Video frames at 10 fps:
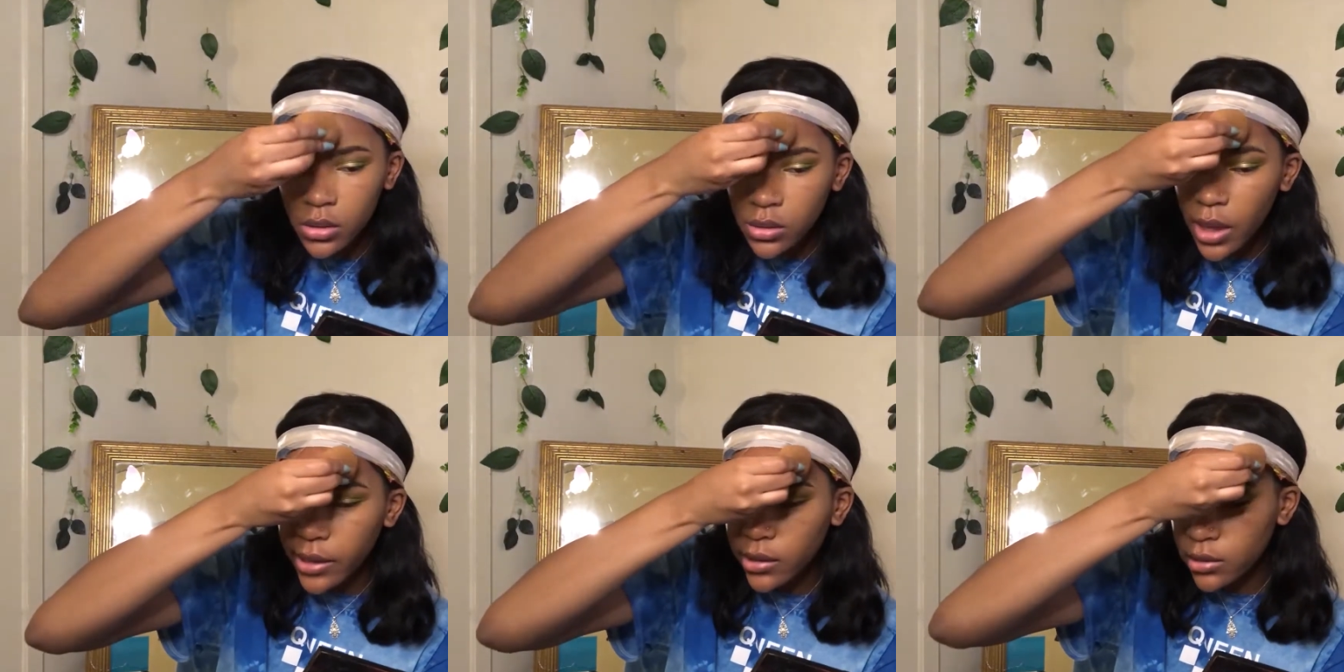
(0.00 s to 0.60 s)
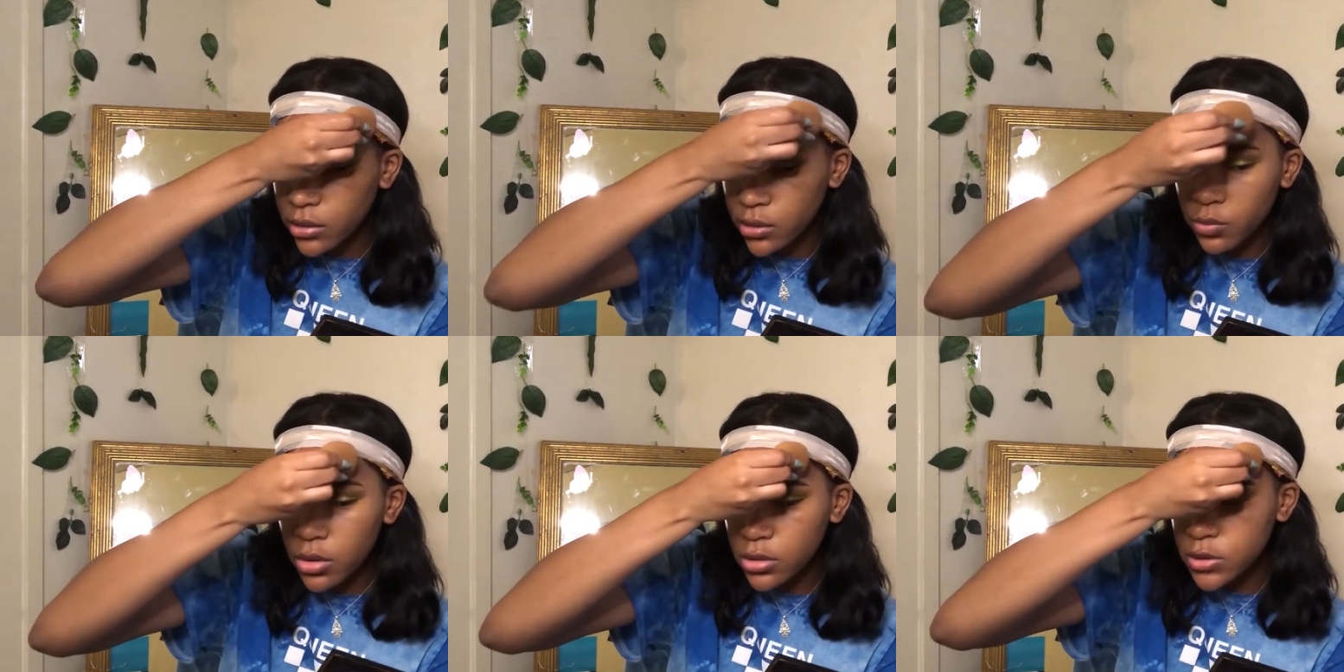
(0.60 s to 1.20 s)
that
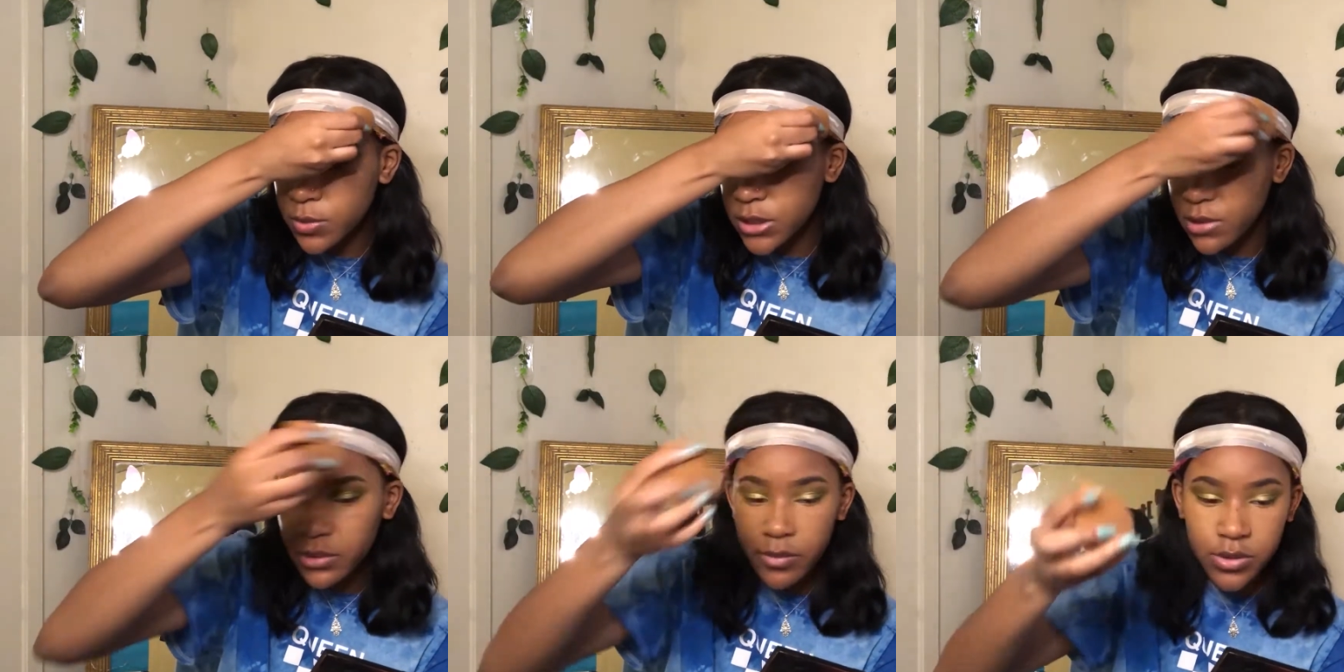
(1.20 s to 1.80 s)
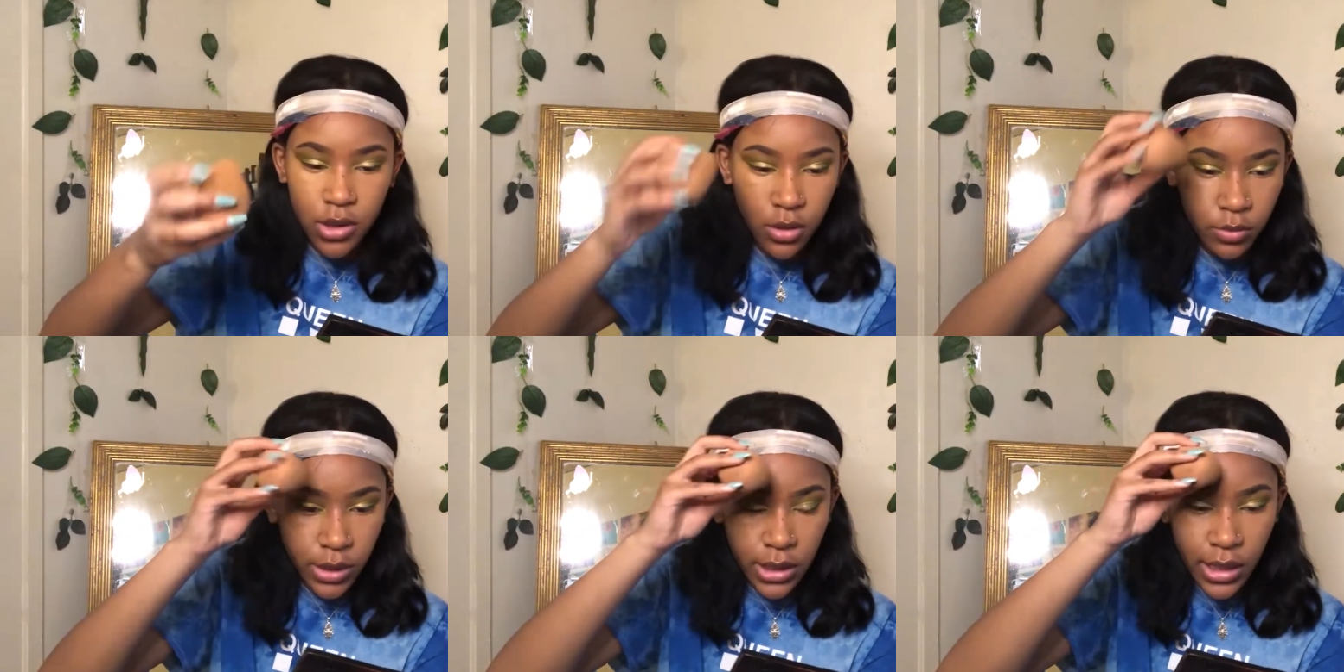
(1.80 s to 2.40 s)
on a SpongeBob episode
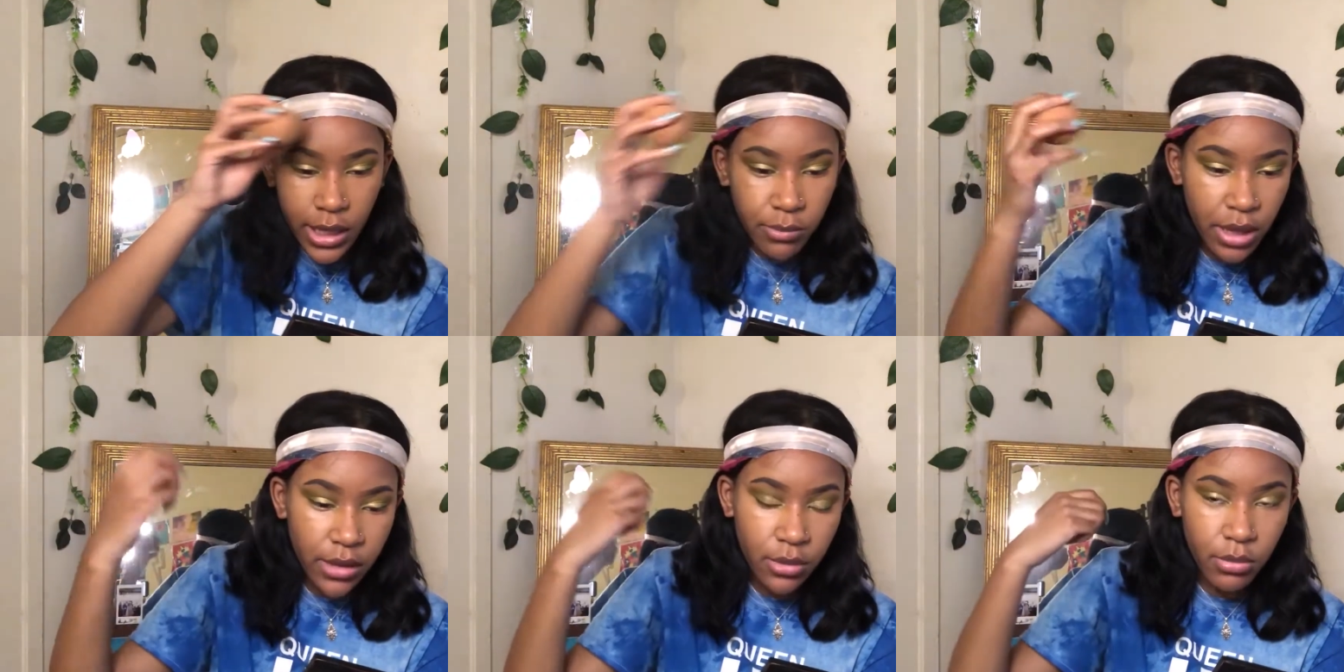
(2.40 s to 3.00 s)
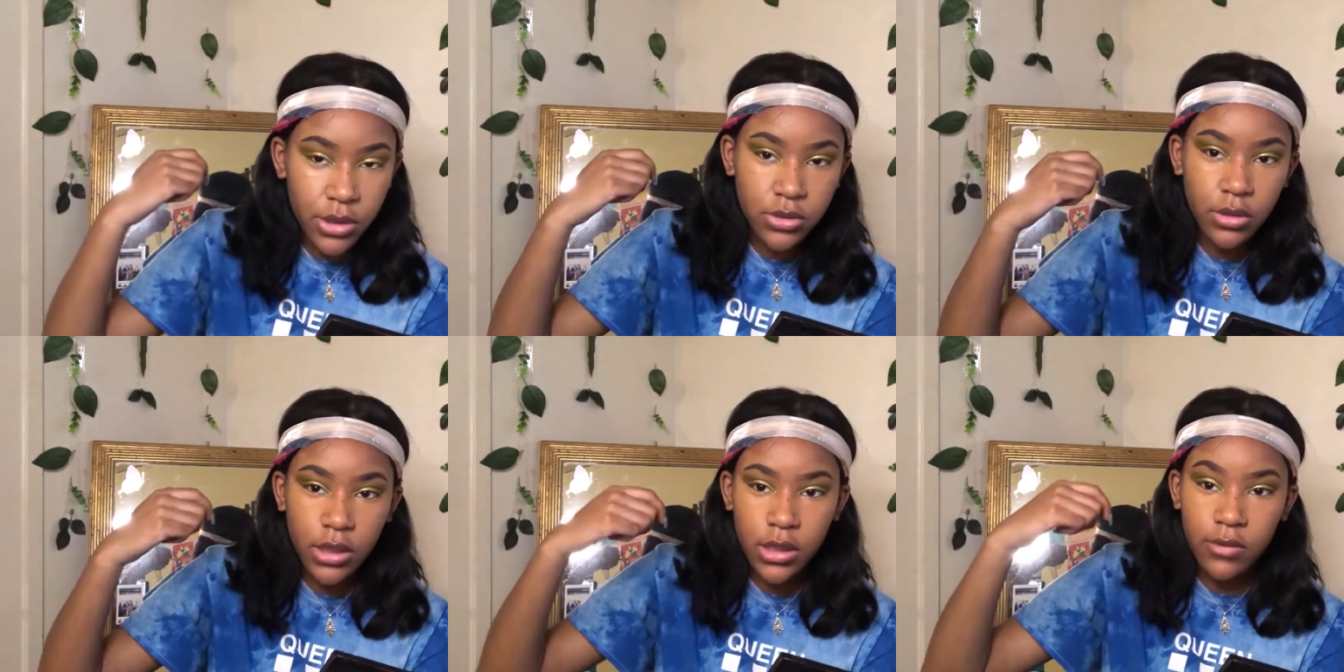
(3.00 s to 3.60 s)
when he like made a muscle
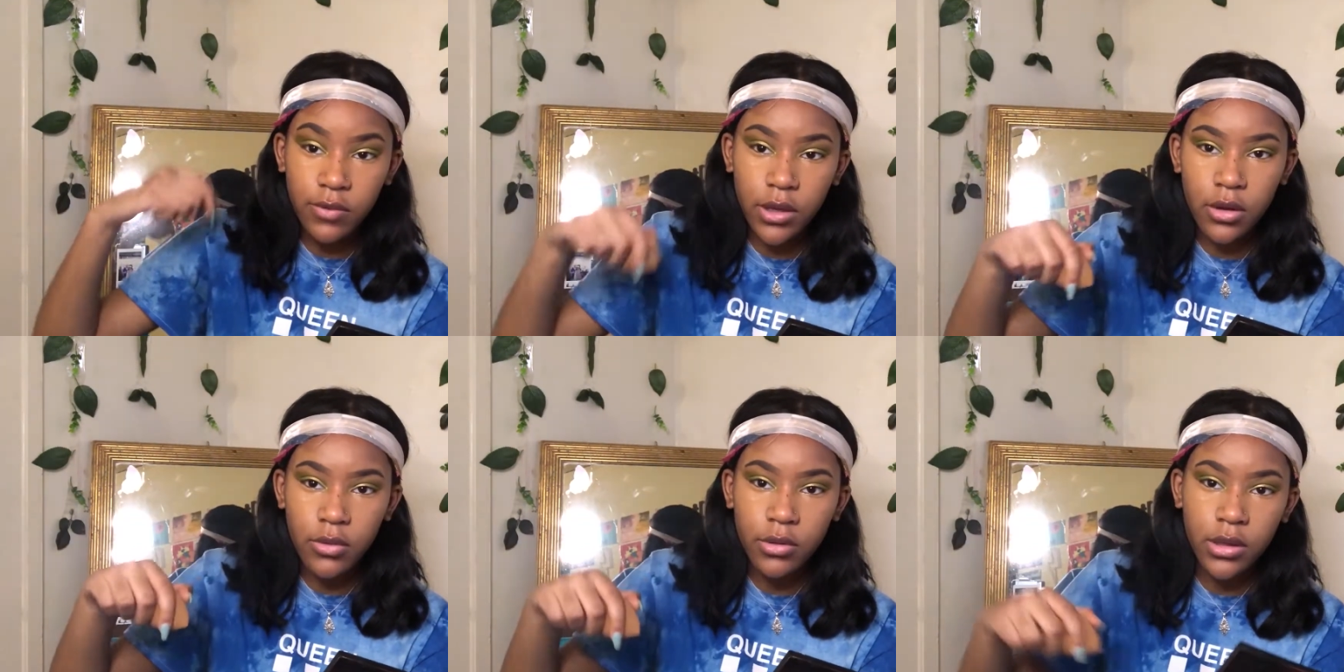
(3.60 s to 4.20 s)
and then it fell.